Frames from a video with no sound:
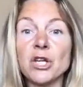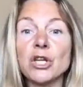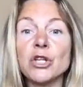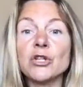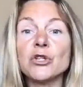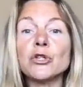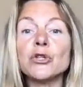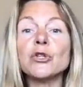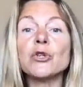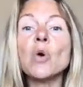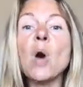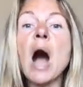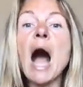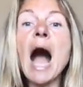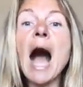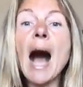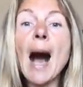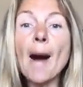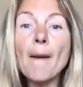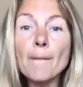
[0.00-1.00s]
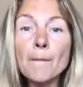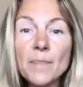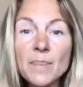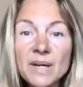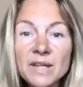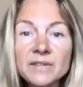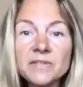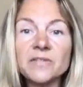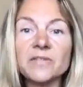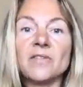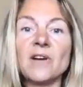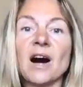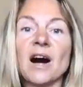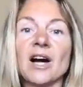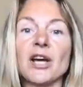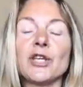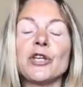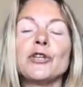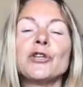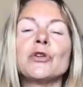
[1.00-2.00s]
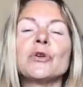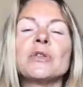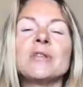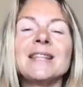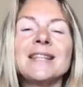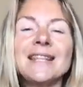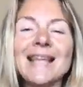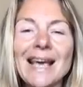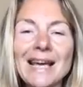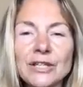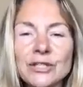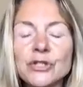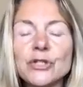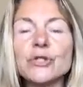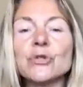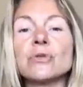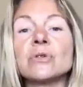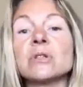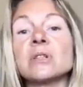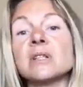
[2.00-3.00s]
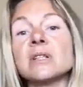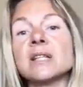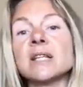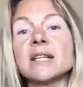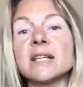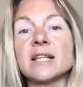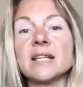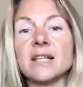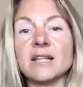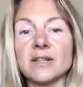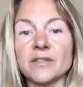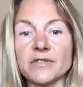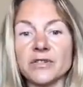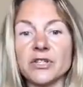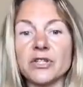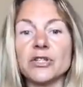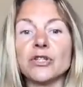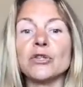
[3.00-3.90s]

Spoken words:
So you amplify your natural gifts,